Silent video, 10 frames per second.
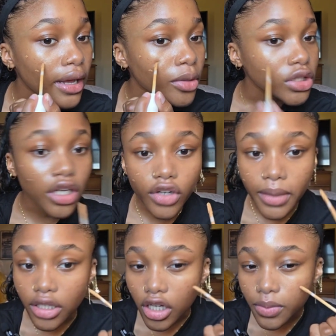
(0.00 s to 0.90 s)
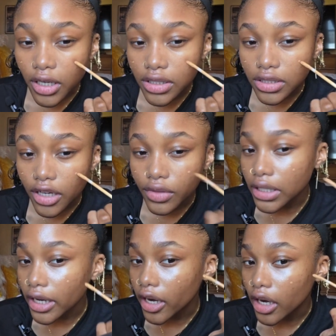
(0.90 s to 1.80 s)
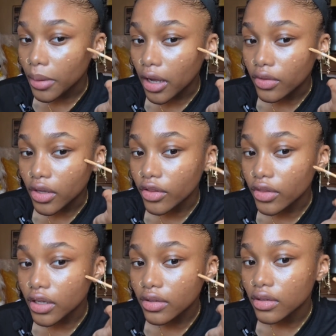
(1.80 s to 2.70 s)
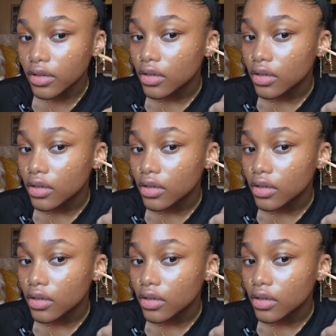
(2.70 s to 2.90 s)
I mostly cover my dark spots. I don't really care about the other things.